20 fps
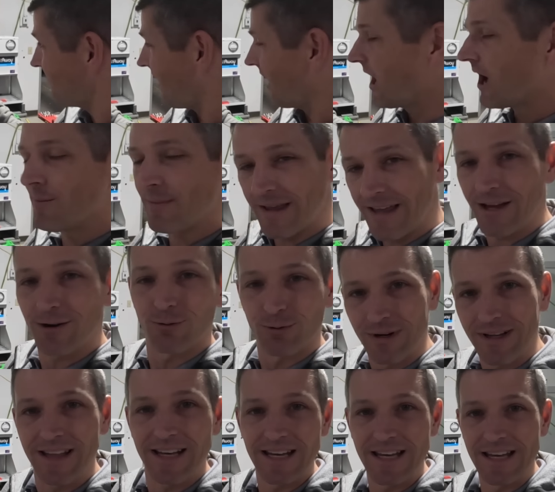um, it
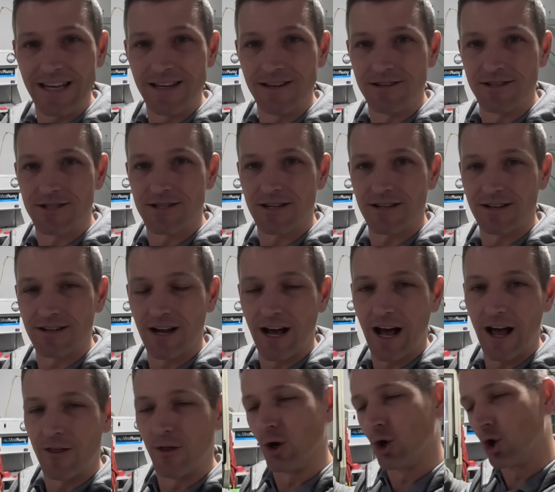really is
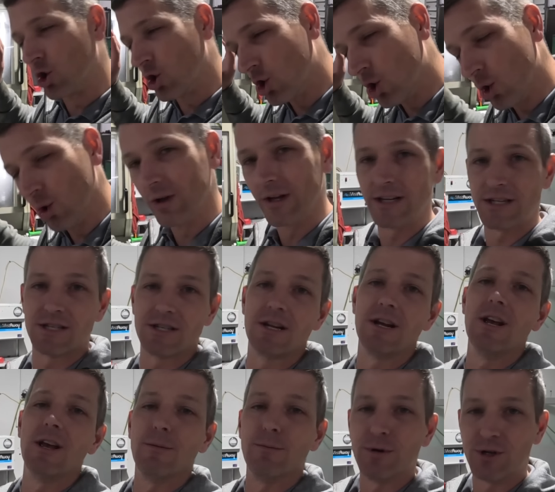uh, the coolest
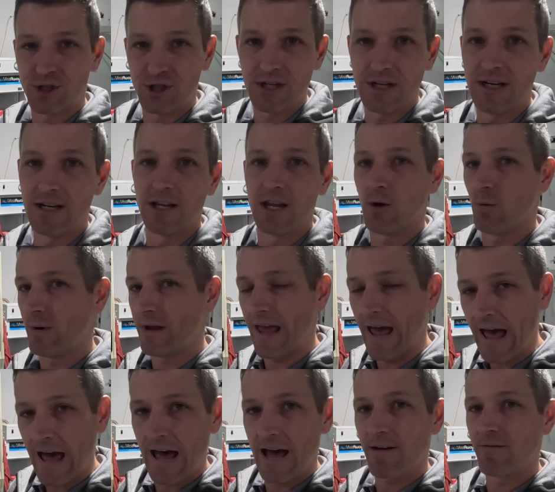machine that we
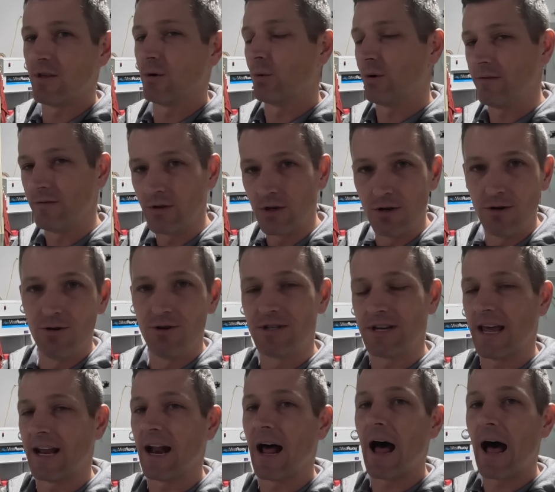have that we've used
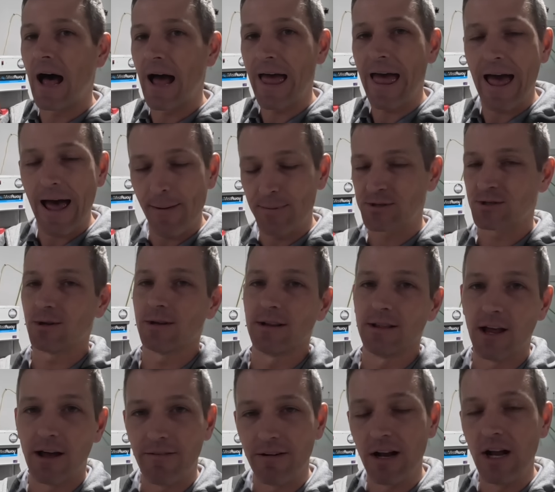and I absolutely
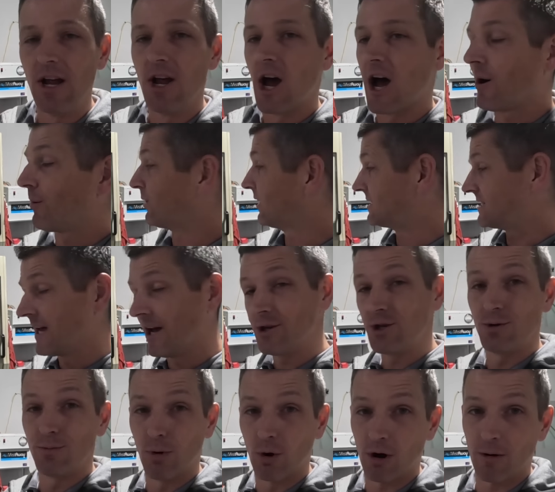love it. I want to tell
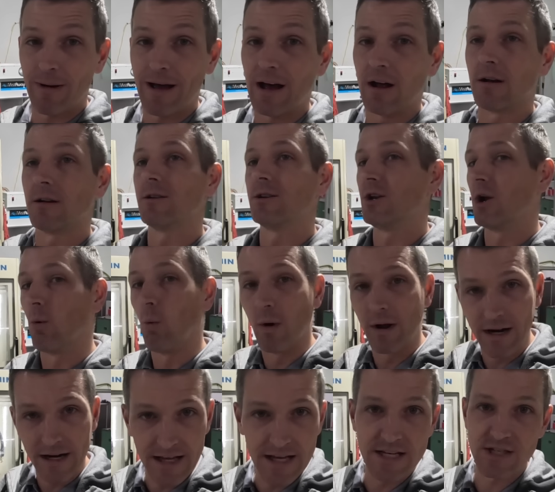you more about you know
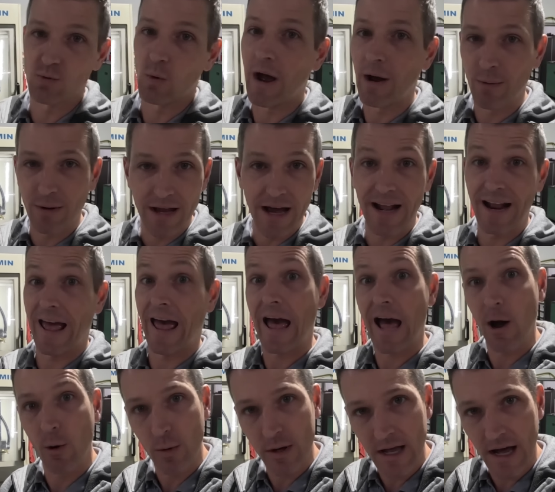what it is, why we got it,
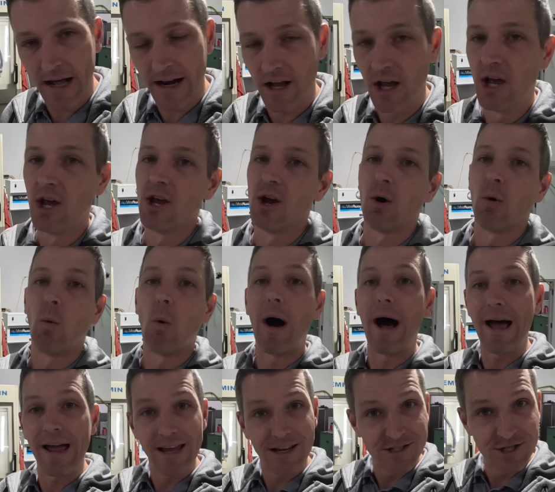how we got it,
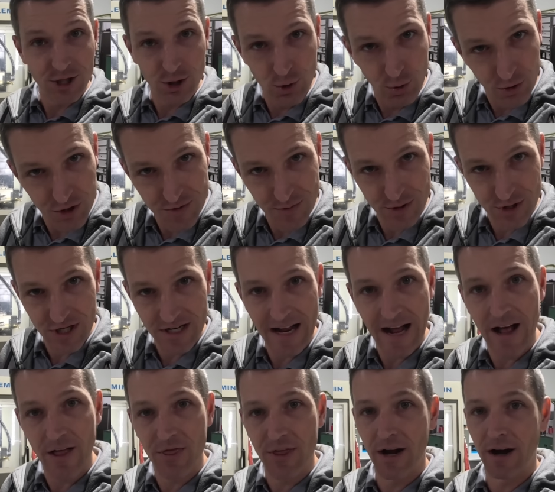why it's the coolest machine
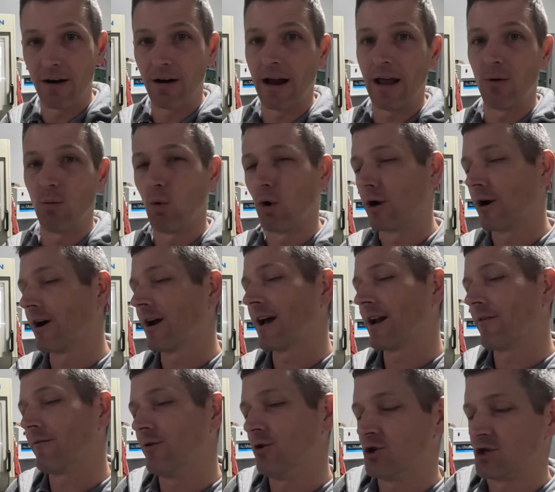out there and what our
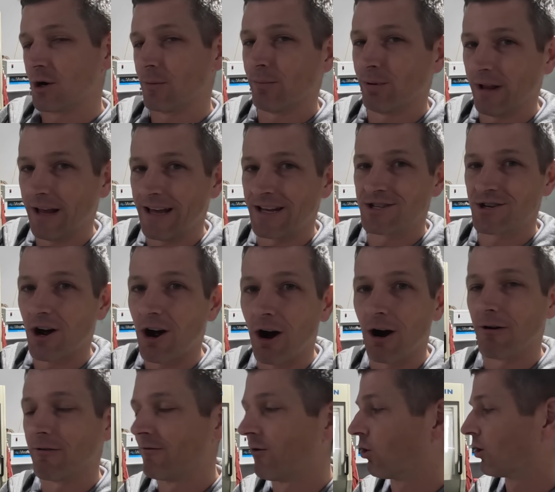kind of future plans
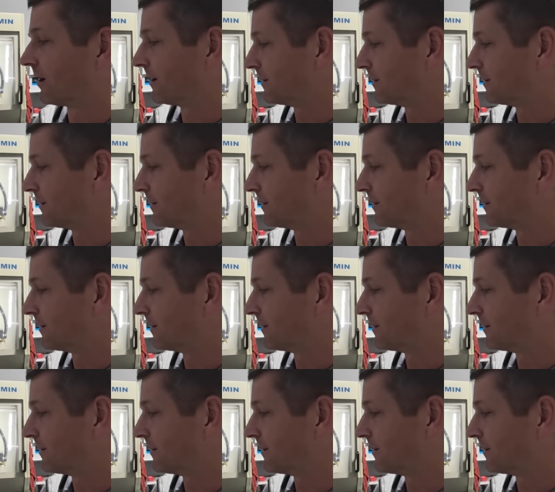are for